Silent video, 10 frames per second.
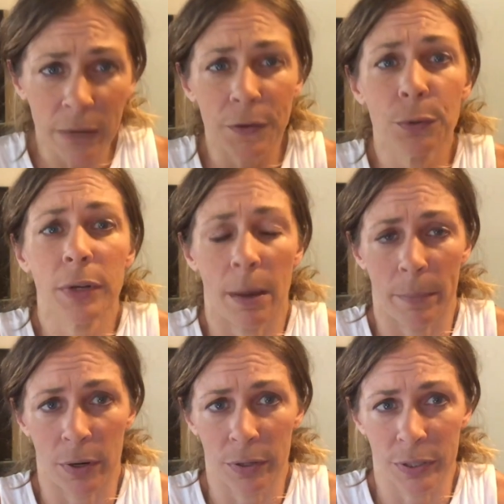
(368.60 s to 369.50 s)
give you
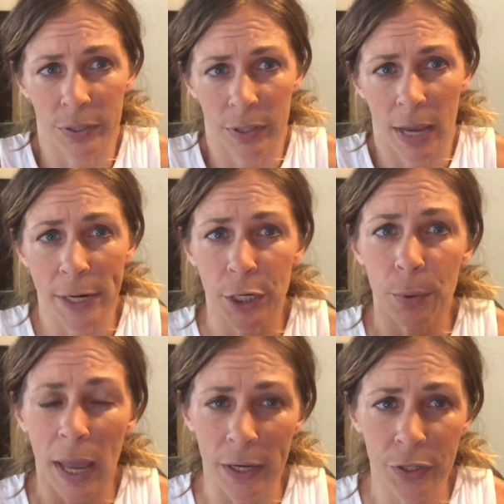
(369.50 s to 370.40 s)
numbers and you
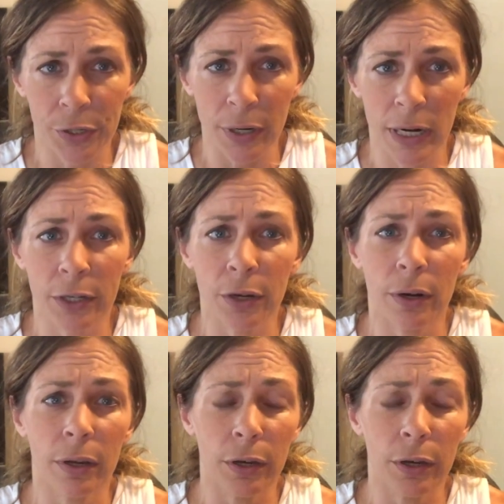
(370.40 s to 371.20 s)
enter in